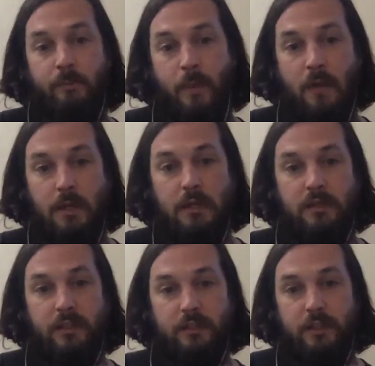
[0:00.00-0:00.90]
I mean,
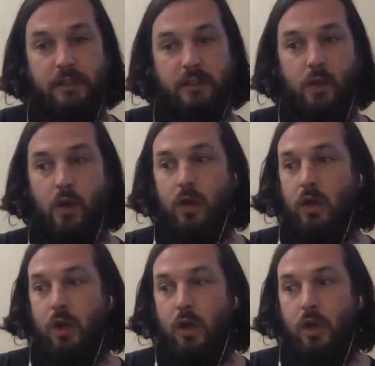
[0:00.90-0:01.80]
it's not
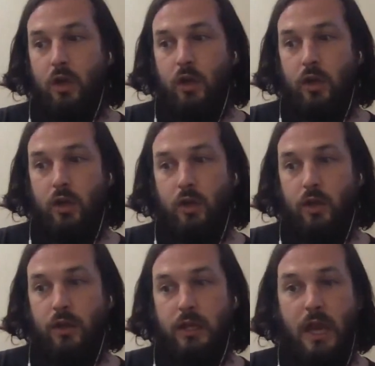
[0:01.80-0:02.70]

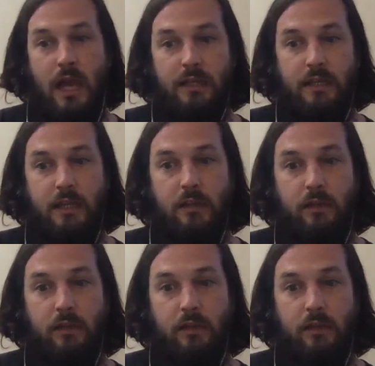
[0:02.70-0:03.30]
the idea;